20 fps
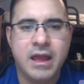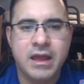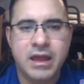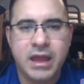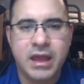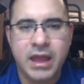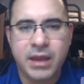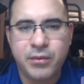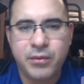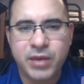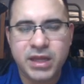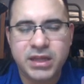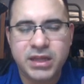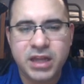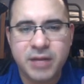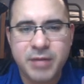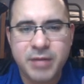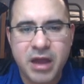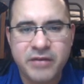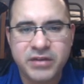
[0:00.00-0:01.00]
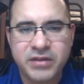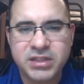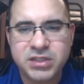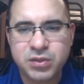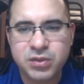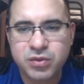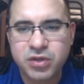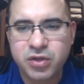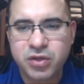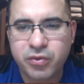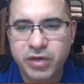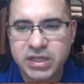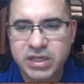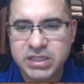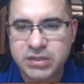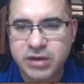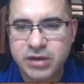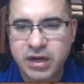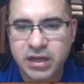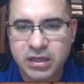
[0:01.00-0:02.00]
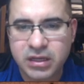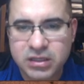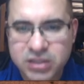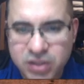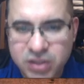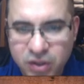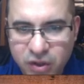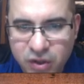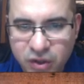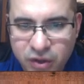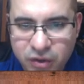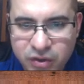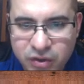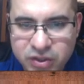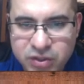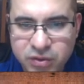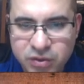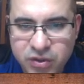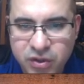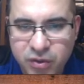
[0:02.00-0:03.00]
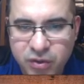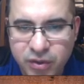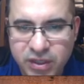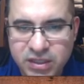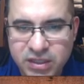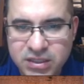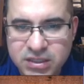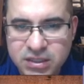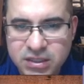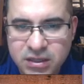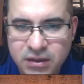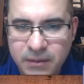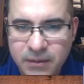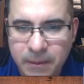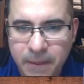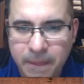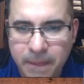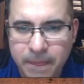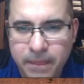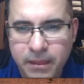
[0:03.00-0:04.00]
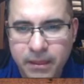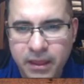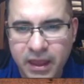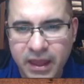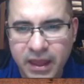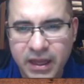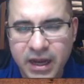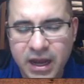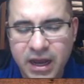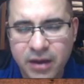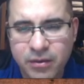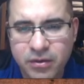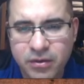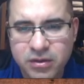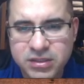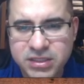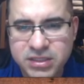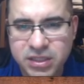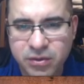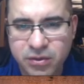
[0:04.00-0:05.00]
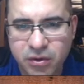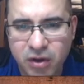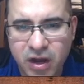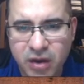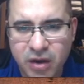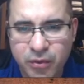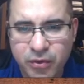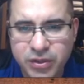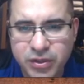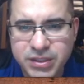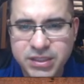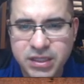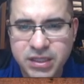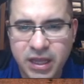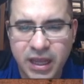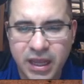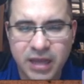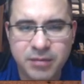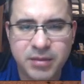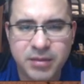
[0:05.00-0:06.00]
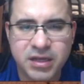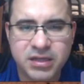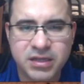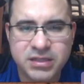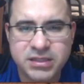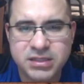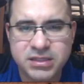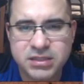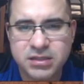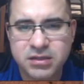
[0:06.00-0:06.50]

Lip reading: And we ended up having 2 degrees, right? So go to the 2 degrees. 0 hours 8 minutes,